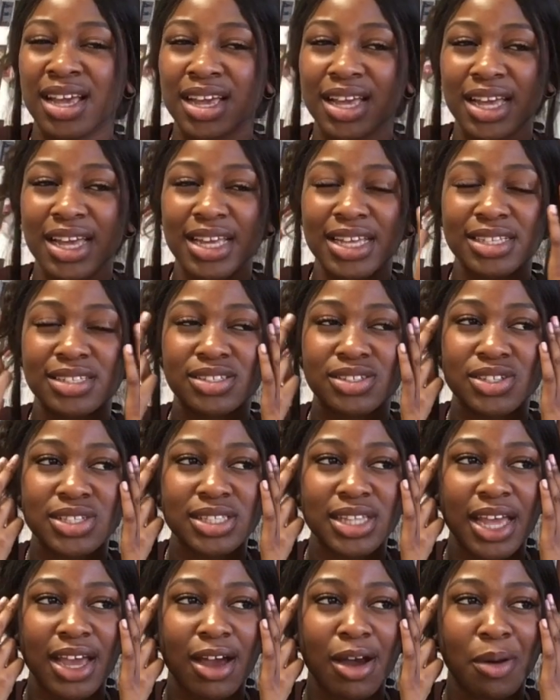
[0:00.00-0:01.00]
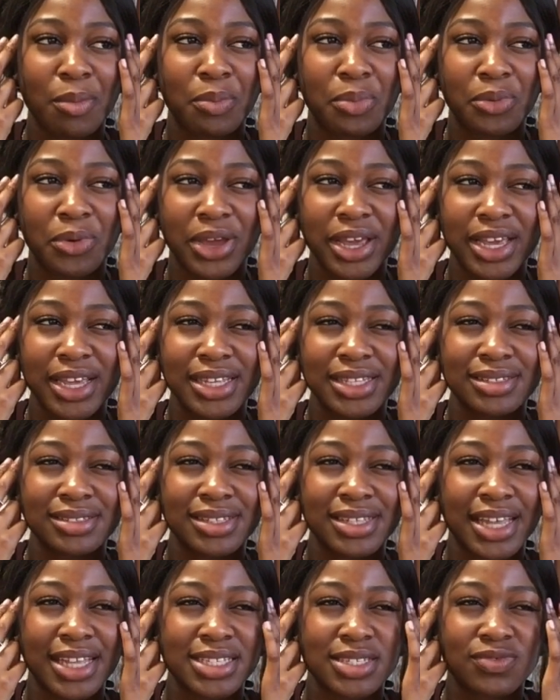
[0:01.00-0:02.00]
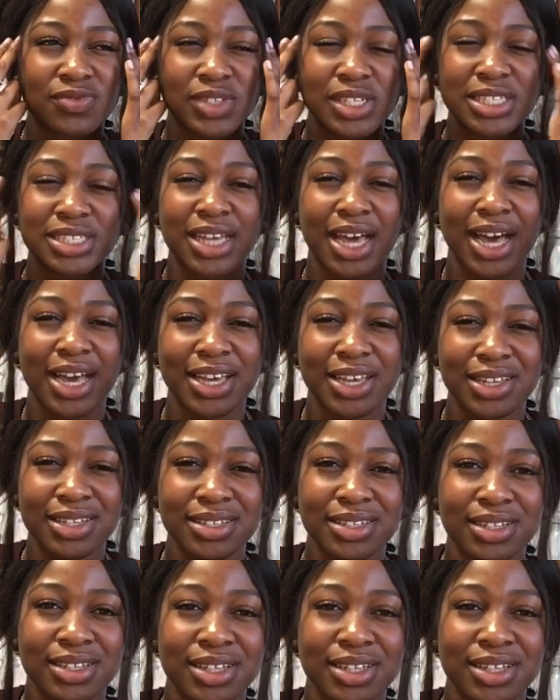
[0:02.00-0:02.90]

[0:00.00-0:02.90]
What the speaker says: it's just like our brain gets really tired.